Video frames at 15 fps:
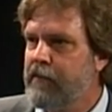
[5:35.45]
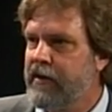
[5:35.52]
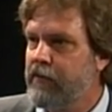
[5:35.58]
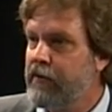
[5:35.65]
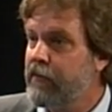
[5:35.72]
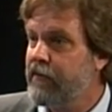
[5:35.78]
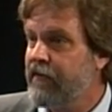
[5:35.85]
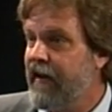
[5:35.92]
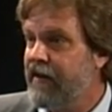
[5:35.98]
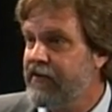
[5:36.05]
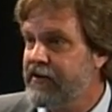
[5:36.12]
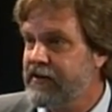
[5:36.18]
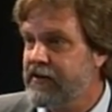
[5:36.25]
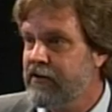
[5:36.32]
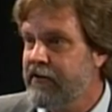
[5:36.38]
We would have had
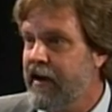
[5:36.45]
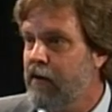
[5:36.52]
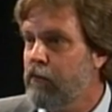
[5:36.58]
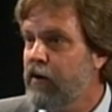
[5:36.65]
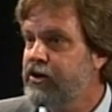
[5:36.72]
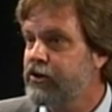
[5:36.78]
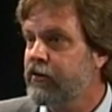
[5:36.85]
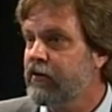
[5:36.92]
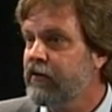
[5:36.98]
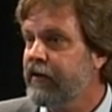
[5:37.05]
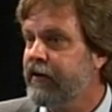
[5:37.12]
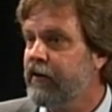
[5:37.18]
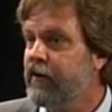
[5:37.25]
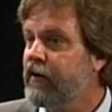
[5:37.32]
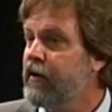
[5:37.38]
this slowdown much
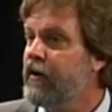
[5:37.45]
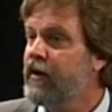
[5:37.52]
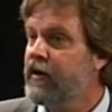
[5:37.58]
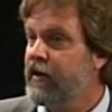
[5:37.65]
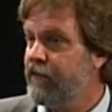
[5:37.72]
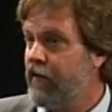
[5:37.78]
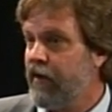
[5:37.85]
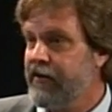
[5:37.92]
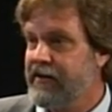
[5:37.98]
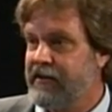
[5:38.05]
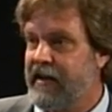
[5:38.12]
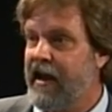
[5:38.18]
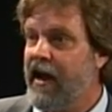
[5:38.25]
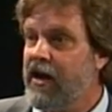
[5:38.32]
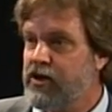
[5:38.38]
earlier if all this
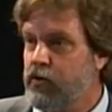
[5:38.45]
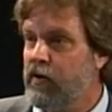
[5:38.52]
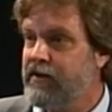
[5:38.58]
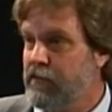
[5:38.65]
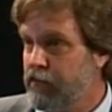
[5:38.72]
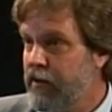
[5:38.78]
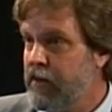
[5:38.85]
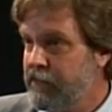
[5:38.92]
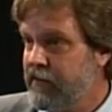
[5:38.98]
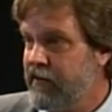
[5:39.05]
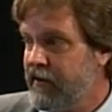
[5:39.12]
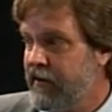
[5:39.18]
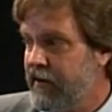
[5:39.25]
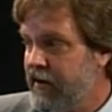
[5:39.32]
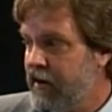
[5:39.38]
cash wasn't pumped into
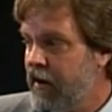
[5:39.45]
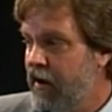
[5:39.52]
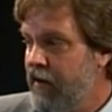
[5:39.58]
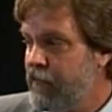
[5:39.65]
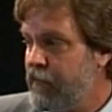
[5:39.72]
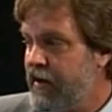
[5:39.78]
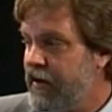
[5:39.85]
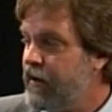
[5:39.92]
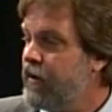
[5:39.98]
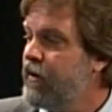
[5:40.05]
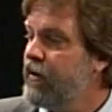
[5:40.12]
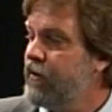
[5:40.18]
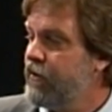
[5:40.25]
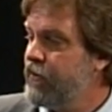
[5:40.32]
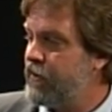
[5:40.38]
the economy.
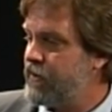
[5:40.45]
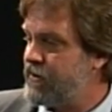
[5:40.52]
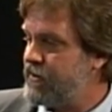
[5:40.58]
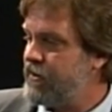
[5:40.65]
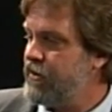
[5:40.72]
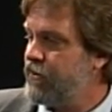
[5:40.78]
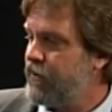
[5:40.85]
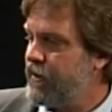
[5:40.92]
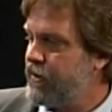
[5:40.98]
You could see during